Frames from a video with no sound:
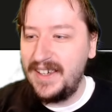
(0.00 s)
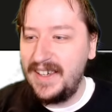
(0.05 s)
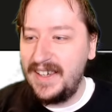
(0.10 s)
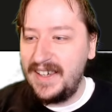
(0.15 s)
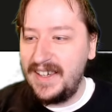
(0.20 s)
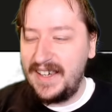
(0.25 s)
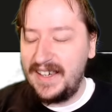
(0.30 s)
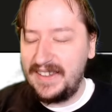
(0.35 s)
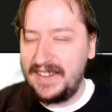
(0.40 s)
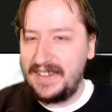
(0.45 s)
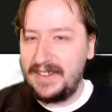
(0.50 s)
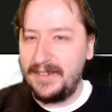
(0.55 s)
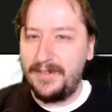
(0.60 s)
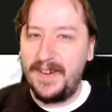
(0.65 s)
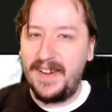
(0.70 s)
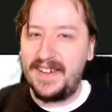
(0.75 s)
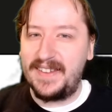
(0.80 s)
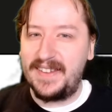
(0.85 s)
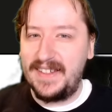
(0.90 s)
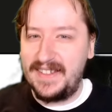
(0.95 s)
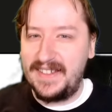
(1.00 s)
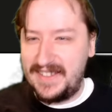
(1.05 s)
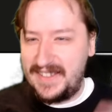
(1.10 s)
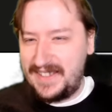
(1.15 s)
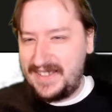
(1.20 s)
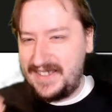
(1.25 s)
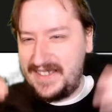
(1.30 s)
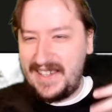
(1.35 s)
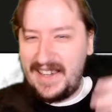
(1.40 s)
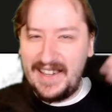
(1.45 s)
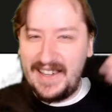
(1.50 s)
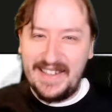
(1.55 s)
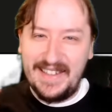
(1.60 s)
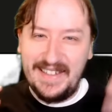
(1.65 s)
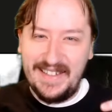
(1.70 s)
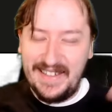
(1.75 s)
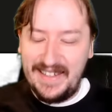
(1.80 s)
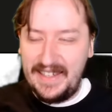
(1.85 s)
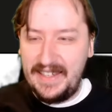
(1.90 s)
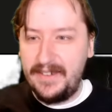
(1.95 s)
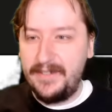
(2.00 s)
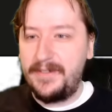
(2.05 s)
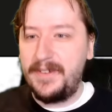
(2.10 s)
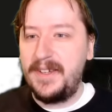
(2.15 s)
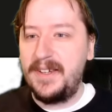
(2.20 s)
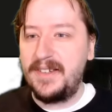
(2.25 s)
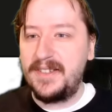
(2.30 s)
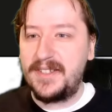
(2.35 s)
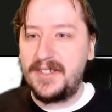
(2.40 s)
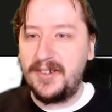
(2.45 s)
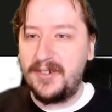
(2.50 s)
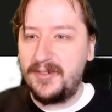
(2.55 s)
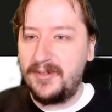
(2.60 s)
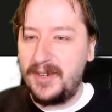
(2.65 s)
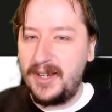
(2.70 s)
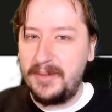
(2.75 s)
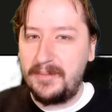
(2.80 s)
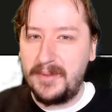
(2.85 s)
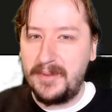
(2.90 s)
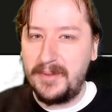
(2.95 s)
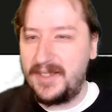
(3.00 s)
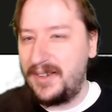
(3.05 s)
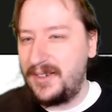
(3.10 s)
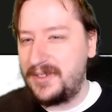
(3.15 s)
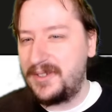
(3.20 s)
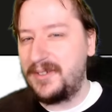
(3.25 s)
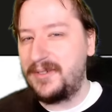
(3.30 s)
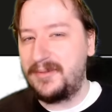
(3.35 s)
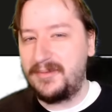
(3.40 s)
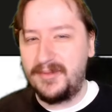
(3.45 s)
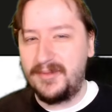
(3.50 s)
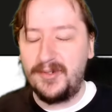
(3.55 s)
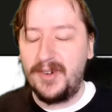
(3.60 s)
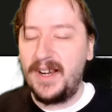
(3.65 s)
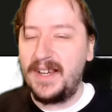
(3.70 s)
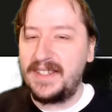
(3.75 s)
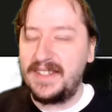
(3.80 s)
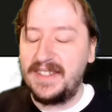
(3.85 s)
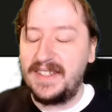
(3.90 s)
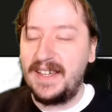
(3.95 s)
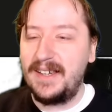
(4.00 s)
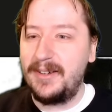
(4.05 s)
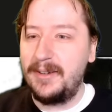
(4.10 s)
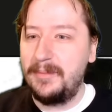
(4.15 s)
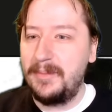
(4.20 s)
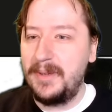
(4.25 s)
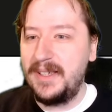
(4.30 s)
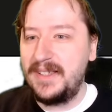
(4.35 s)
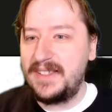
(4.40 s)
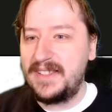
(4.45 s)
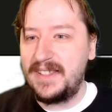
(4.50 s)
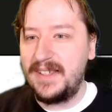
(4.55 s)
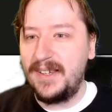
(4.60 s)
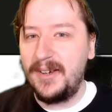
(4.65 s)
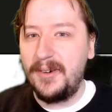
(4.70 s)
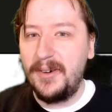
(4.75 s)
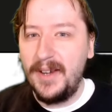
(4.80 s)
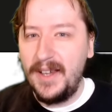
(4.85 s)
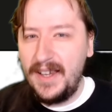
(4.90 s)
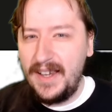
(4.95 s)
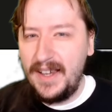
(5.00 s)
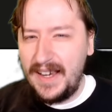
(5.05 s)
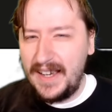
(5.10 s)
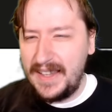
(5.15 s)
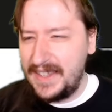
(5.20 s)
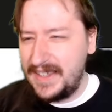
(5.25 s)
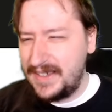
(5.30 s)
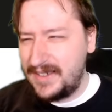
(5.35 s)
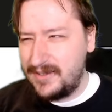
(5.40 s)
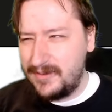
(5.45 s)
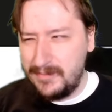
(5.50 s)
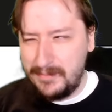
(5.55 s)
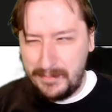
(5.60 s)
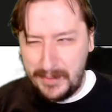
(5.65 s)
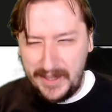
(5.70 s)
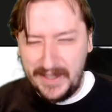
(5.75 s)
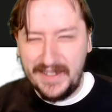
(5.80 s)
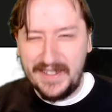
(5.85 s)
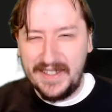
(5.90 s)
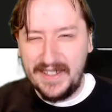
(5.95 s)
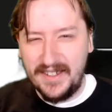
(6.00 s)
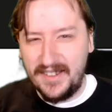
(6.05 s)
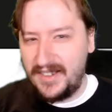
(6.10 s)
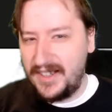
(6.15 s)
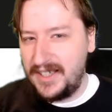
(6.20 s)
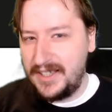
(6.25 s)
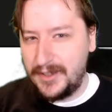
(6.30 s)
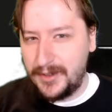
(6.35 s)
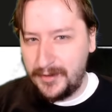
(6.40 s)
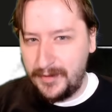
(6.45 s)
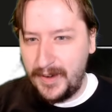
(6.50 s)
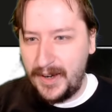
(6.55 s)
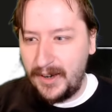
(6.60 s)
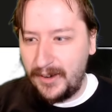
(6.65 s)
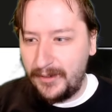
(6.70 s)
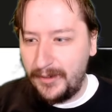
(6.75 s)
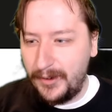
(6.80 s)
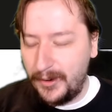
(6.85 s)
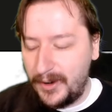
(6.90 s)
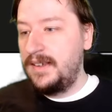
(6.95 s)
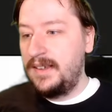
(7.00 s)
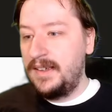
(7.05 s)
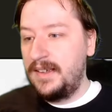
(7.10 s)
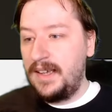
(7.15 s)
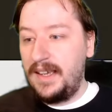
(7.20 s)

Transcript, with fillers: And then the fact that it's kinda iffy on certain weapons also drags it down a bit, so I think B tier is fair for it.